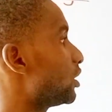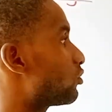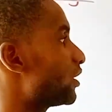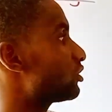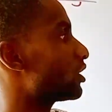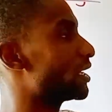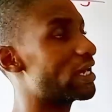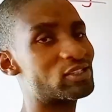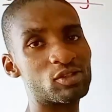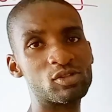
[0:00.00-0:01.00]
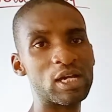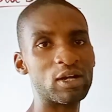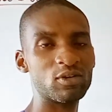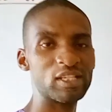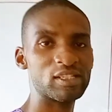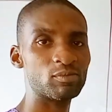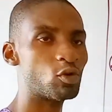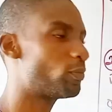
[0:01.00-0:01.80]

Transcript: The question can ask you to calculate in mole